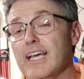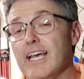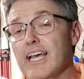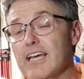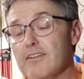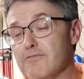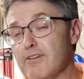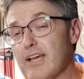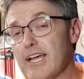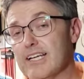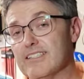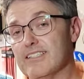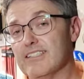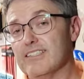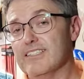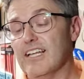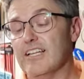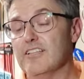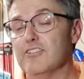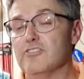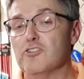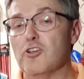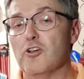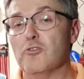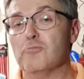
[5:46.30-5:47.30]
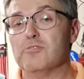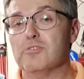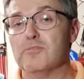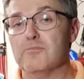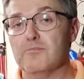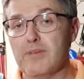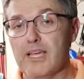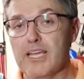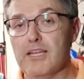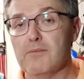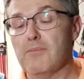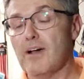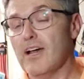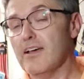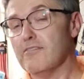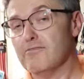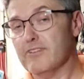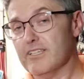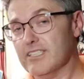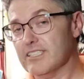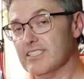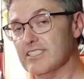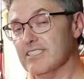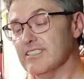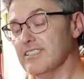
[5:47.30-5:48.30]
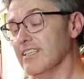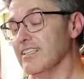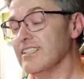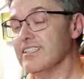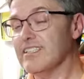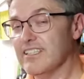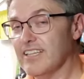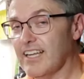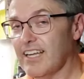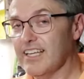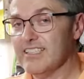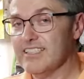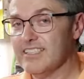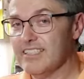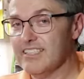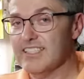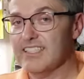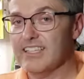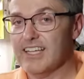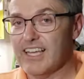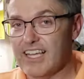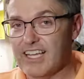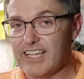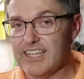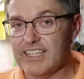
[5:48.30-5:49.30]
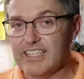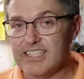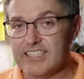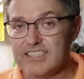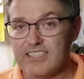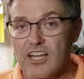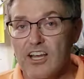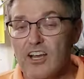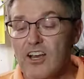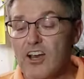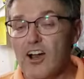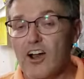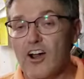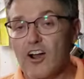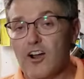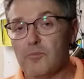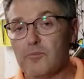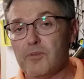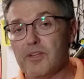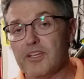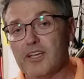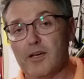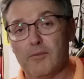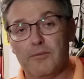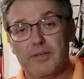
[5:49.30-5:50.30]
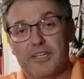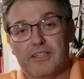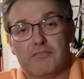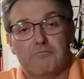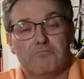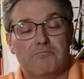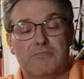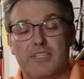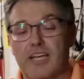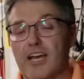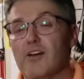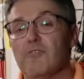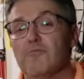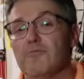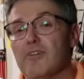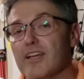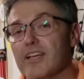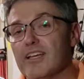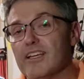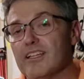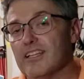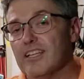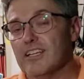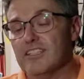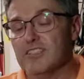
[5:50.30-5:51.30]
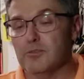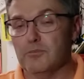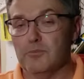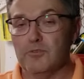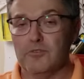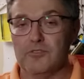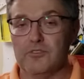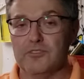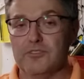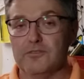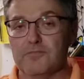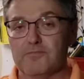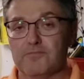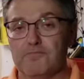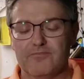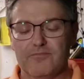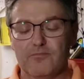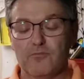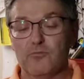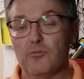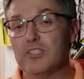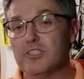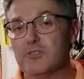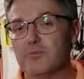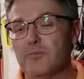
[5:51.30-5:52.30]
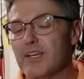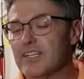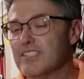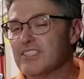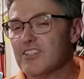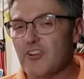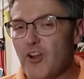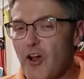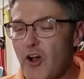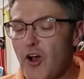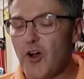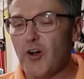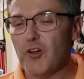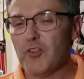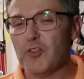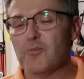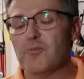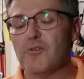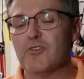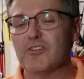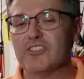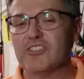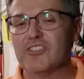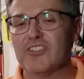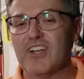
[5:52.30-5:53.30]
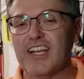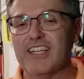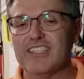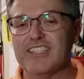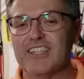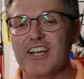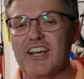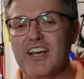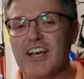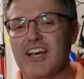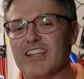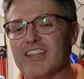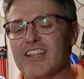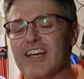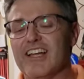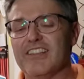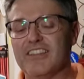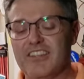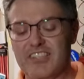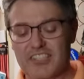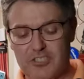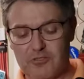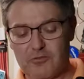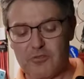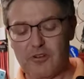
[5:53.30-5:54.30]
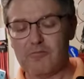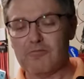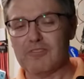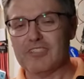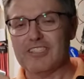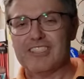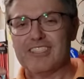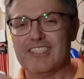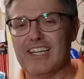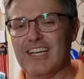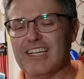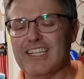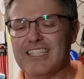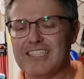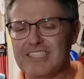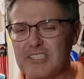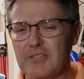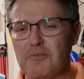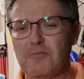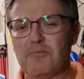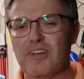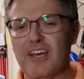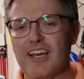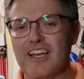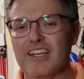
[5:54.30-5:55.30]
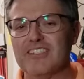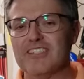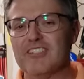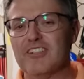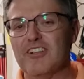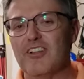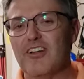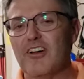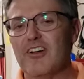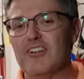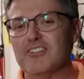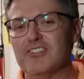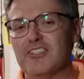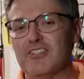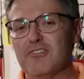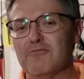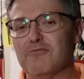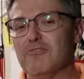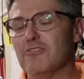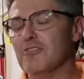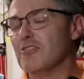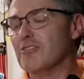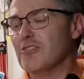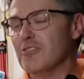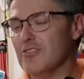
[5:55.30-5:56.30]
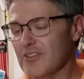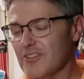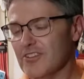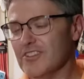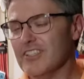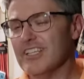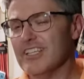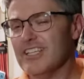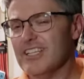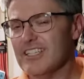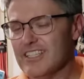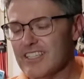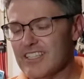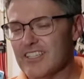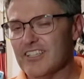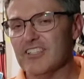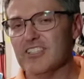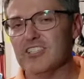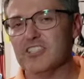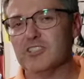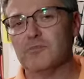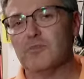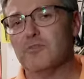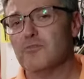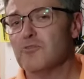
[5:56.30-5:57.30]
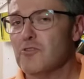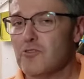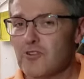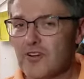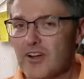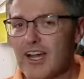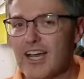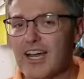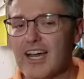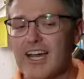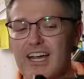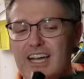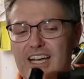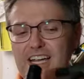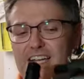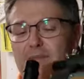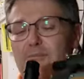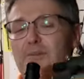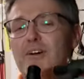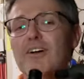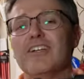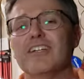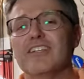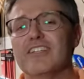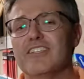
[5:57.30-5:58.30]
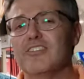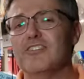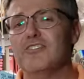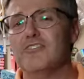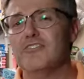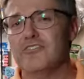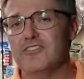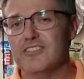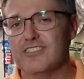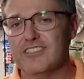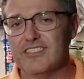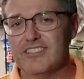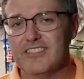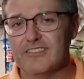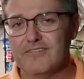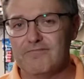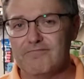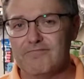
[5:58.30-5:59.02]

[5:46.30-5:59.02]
In fact, telescopes made by Vixen in the 1980s are becoming downright collectibles. Which makes it all the more strange that this one was stuck in some guy's closet for 30 years before I bought it used.